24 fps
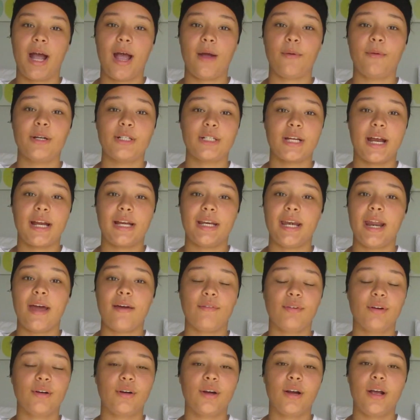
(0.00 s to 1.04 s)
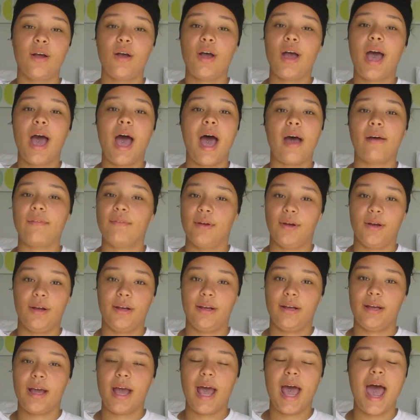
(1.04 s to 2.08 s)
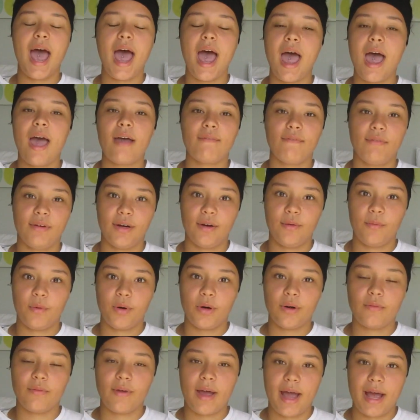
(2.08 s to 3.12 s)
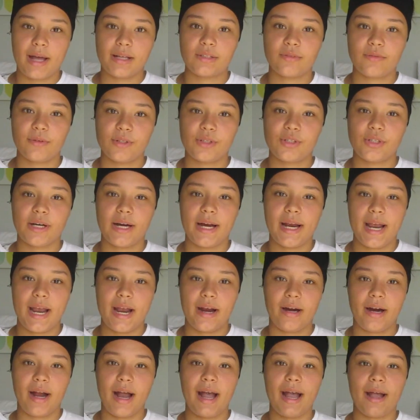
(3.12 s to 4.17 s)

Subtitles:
I wish I never, ever would have asked for straight hair.